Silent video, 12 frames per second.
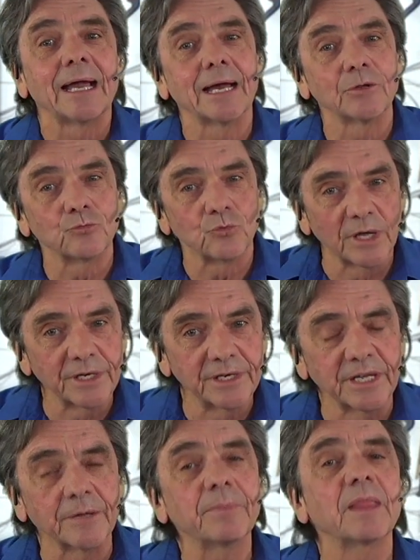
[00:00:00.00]
and run
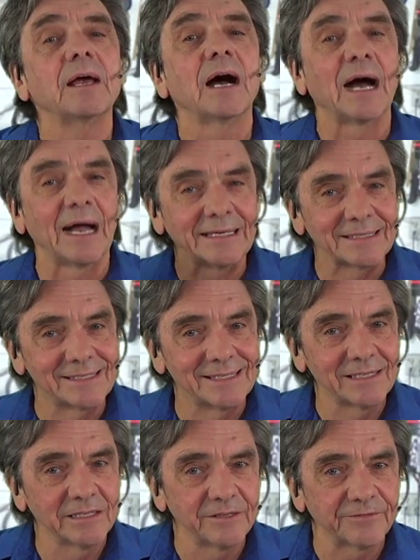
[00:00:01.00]
it in,
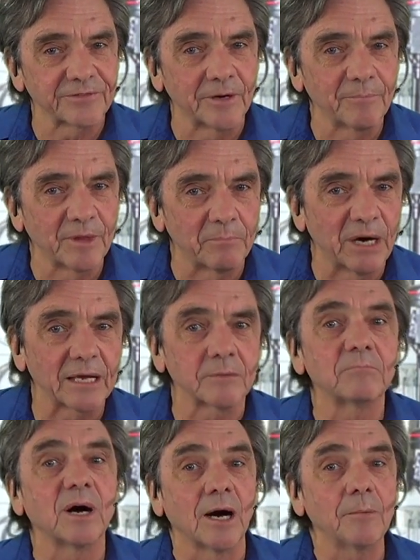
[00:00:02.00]
ideally from the
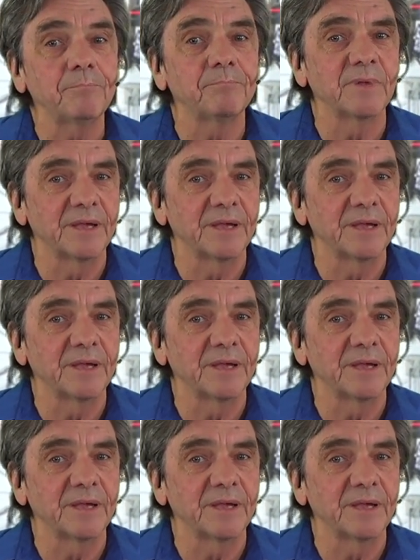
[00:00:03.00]
bottom up.